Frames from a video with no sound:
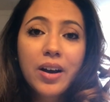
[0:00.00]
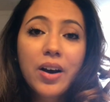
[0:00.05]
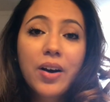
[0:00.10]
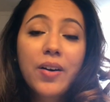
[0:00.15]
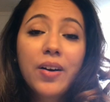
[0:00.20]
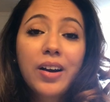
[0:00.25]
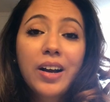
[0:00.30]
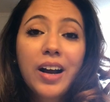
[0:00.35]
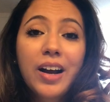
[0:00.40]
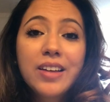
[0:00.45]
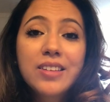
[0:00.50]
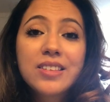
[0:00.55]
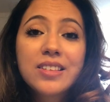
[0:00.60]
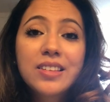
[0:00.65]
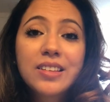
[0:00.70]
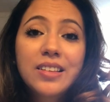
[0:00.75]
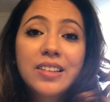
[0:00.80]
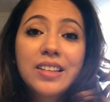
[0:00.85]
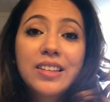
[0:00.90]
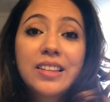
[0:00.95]
Alright guys,
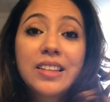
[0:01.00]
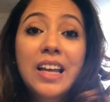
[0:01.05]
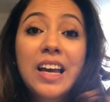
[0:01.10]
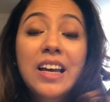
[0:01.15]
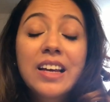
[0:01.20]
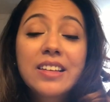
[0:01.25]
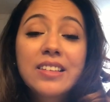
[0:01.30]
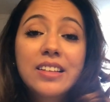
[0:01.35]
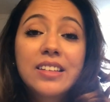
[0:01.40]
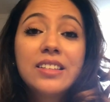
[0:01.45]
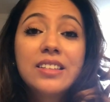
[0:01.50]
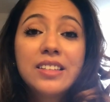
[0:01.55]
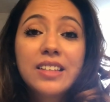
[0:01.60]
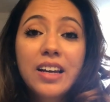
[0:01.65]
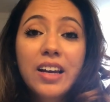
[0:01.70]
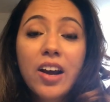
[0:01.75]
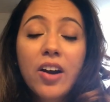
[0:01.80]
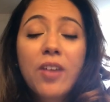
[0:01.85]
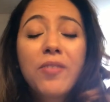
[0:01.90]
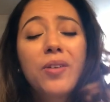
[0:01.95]
thanks and
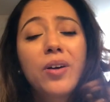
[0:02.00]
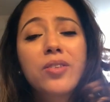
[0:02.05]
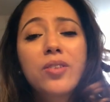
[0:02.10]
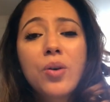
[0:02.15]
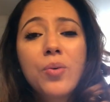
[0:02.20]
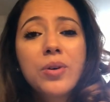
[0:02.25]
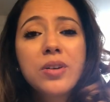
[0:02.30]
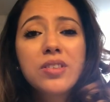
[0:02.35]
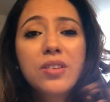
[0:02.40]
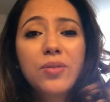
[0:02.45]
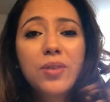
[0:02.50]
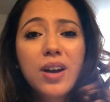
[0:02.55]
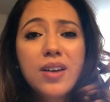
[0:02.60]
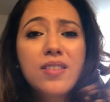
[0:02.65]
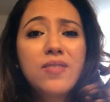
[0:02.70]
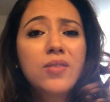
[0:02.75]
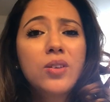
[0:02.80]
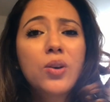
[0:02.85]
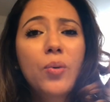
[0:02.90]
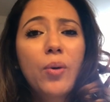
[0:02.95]
take care. As always, if you guys
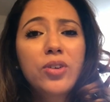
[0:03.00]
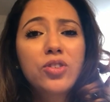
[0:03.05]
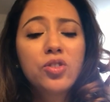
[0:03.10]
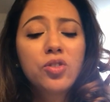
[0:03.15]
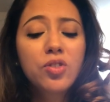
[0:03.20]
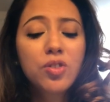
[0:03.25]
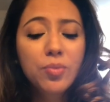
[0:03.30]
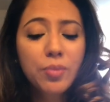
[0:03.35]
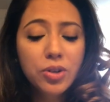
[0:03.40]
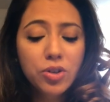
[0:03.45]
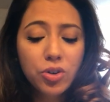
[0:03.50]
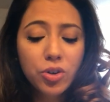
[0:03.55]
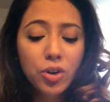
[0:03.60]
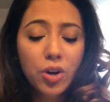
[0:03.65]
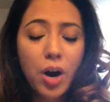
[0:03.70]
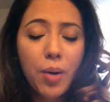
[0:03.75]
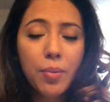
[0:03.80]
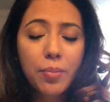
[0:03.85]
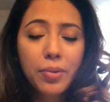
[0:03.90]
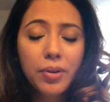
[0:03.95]
have any questions, make sure you
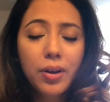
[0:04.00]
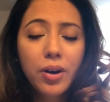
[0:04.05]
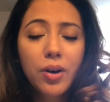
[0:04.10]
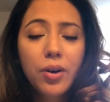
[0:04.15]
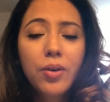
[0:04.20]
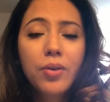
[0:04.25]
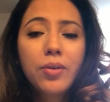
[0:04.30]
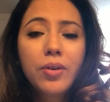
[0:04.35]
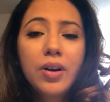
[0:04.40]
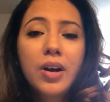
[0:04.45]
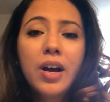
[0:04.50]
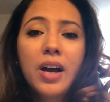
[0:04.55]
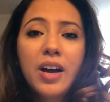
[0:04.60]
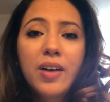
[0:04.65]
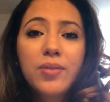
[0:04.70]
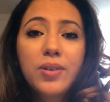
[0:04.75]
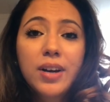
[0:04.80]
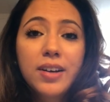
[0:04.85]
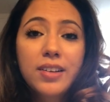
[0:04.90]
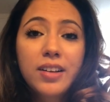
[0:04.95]
comment below.
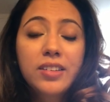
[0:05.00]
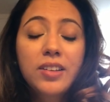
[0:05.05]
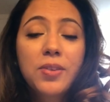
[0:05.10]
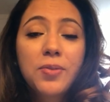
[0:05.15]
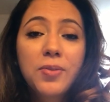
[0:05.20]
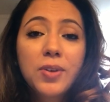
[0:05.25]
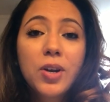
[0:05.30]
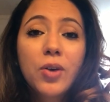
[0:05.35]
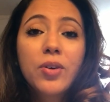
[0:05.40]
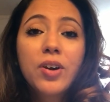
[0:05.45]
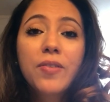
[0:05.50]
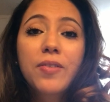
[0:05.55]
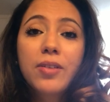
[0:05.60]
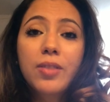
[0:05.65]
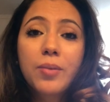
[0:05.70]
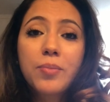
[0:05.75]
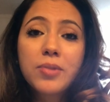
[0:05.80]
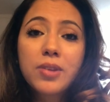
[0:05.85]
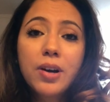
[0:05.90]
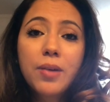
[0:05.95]
If you guys like this video, give it
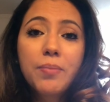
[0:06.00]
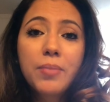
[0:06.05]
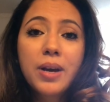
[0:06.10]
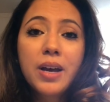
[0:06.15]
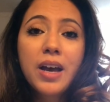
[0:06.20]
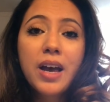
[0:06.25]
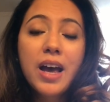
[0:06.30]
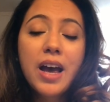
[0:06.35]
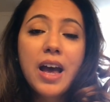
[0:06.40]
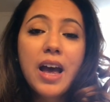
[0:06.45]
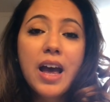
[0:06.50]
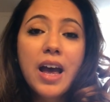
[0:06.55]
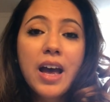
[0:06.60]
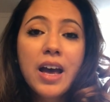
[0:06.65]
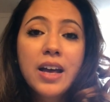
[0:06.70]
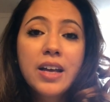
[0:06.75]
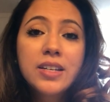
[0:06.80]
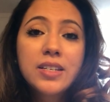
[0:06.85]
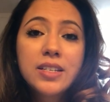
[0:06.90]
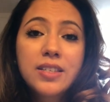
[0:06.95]
a thumbs up,
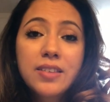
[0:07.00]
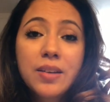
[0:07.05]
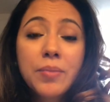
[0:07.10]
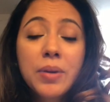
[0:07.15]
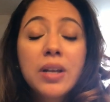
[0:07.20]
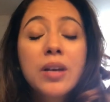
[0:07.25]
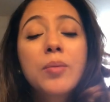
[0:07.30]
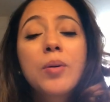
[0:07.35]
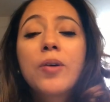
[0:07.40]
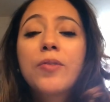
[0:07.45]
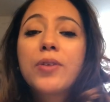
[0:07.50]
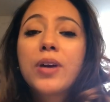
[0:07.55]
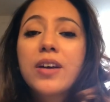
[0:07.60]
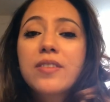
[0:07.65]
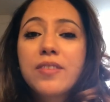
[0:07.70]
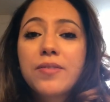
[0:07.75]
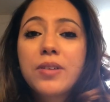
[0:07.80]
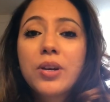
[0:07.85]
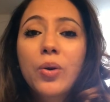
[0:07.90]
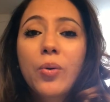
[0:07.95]
and send me an email if you guys
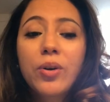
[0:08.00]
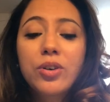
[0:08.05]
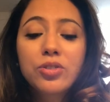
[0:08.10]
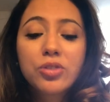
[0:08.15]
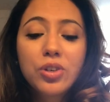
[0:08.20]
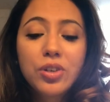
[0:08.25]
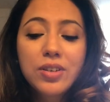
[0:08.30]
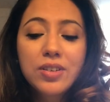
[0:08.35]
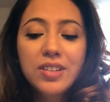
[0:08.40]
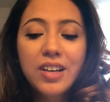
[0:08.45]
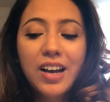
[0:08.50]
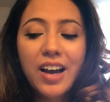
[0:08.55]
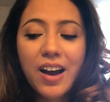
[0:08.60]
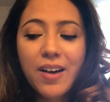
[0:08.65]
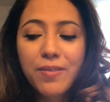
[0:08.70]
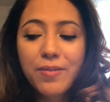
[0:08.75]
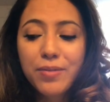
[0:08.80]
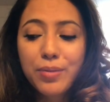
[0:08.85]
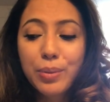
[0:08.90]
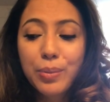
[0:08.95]
have any questions. I
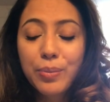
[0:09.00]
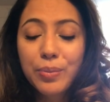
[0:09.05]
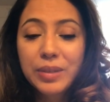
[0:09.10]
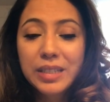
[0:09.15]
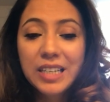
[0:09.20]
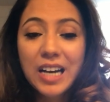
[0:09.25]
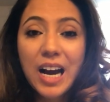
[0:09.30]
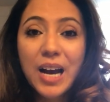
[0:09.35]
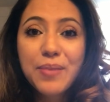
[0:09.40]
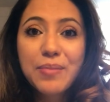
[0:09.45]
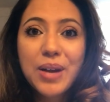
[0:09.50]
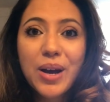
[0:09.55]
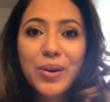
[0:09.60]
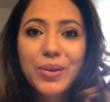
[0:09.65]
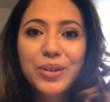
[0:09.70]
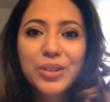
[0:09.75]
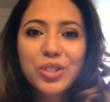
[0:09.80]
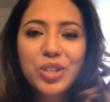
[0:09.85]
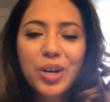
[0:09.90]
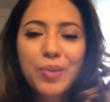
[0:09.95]
have time now
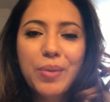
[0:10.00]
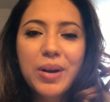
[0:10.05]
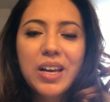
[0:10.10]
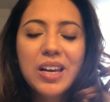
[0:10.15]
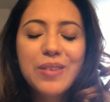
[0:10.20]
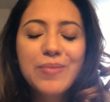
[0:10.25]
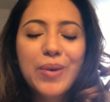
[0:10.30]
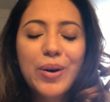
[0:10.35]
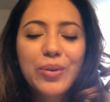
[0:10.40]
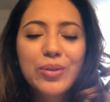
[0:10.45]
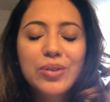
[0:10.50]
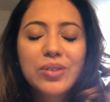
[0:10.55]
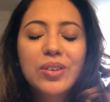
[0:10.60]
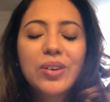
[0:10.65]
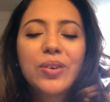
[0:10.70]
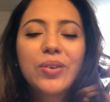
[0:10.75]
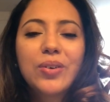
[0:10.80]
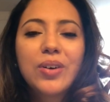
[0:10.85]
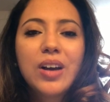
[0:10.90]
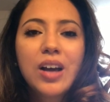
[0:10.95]
to check my emails, so
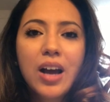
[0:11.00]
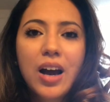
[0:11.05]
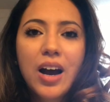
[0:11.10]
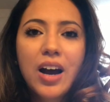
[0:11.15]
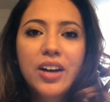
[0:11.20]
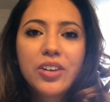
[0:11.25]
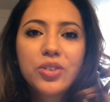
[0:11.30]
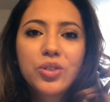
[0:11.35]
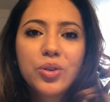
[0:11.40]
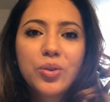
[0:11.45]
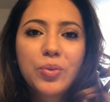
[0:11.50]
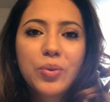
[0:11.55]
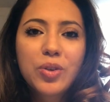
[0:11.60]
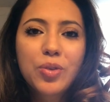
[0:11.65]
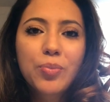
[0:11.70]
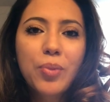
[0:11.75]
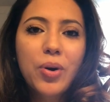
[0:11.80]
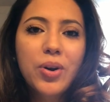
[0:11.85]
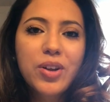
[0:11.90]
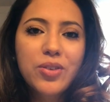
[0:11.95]
I should
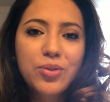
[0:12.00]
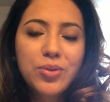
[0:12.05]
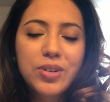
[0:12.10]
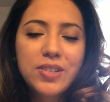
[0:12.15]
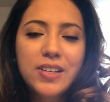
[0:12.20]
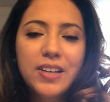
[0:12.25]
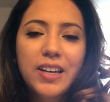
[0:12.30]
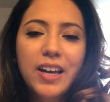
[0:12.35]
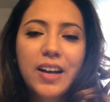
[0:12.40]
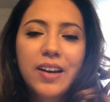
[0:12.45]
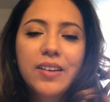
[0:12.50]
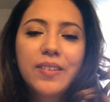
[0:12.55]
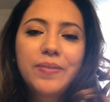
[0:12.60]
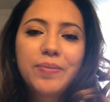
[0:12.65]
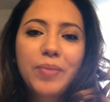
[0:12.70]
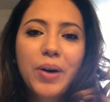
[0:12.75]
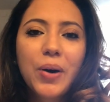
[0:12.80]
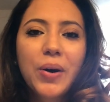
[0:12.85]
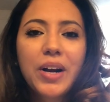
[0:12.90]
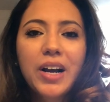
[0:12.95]
respond as soon as I can.
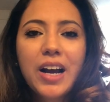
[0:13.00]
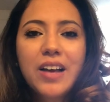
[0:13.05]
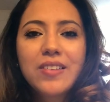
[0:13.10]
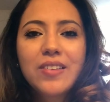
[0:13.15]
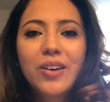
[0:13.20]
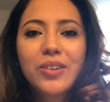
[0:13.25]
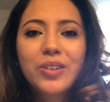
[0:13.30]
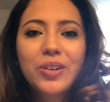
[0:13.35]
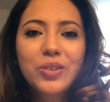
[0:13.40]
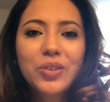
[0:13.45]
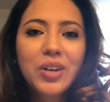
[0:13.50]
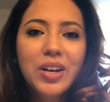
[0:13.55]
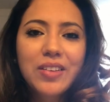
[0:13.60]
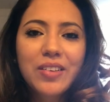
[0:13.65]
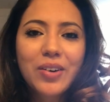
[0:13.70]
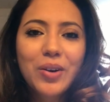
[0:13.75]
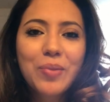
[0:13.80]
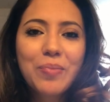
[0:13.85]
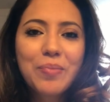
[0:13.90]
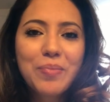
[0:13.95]
Alright guys, I'll talk to you guys
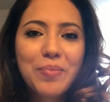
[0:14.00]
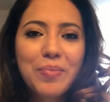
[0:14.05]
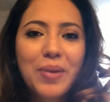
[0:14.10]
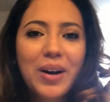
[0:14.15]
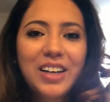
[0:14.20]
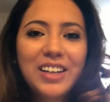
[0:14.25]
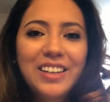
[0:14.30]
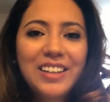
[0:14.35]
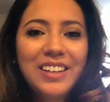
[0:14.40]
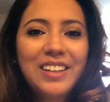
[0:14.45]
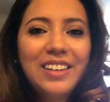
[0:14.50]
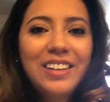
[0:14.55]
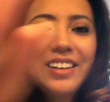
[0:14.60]
later. Bye.